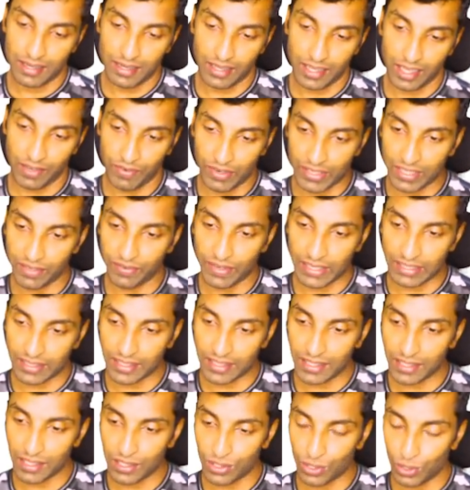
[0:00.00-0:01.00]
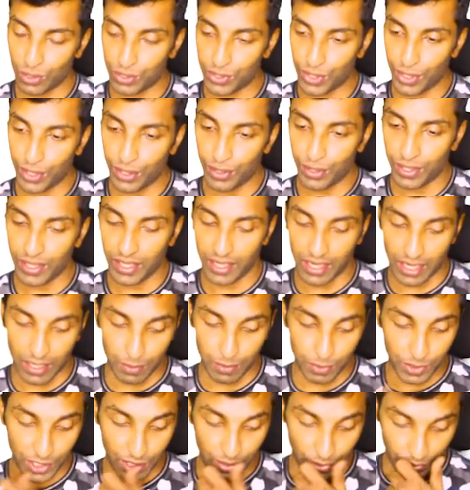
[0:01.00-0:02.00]
even the wastage is also due to the
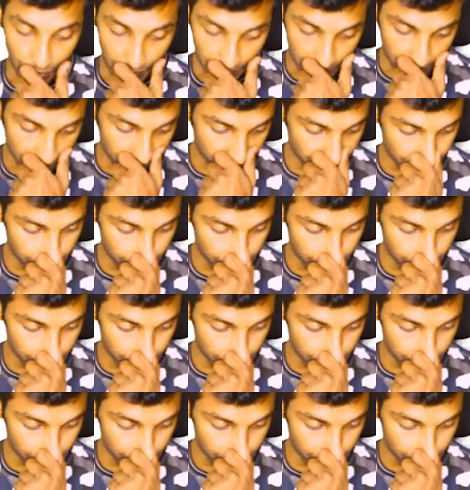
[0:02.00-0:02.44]
corruption only.